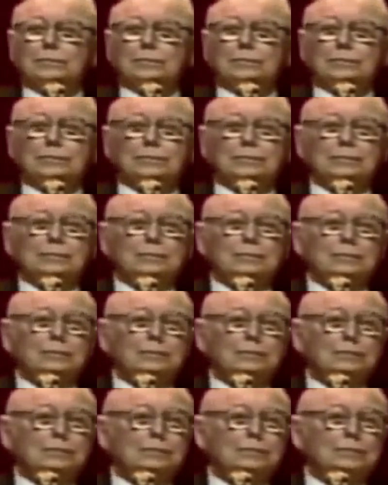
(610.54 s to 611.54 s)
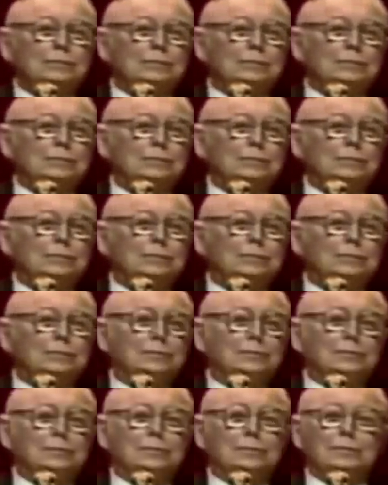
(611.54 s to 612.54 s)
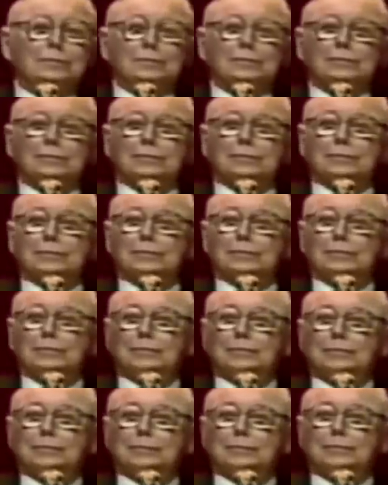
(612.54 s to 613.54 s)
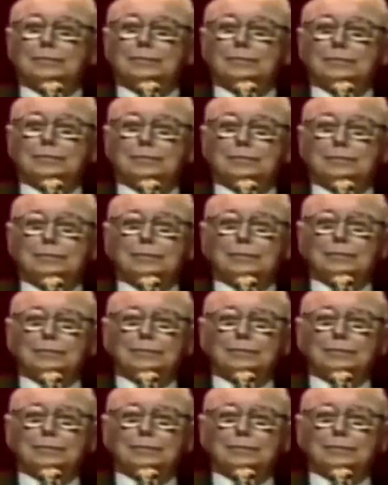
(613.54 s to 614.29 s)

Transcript: This person isn't speaking.